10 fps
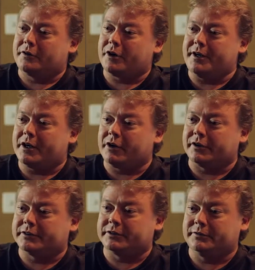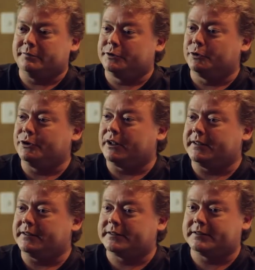Tony Cox, Sean
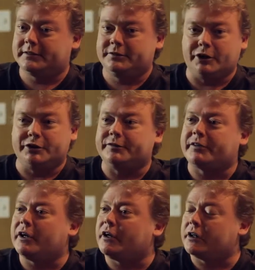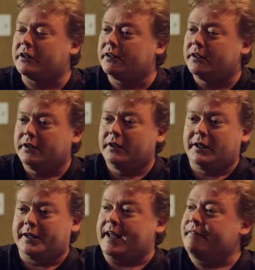Johannes, Joseph Clark,
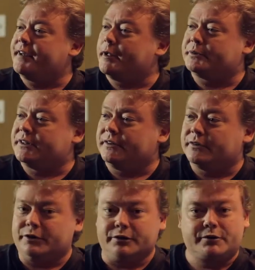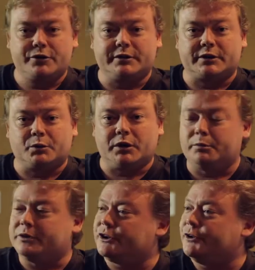Kevin Gibson, who tours the
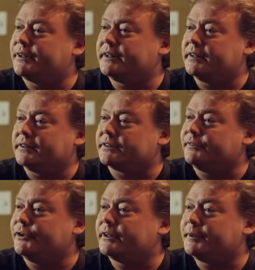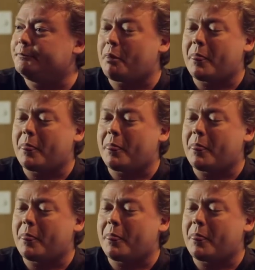world with Jaluka and Savuka.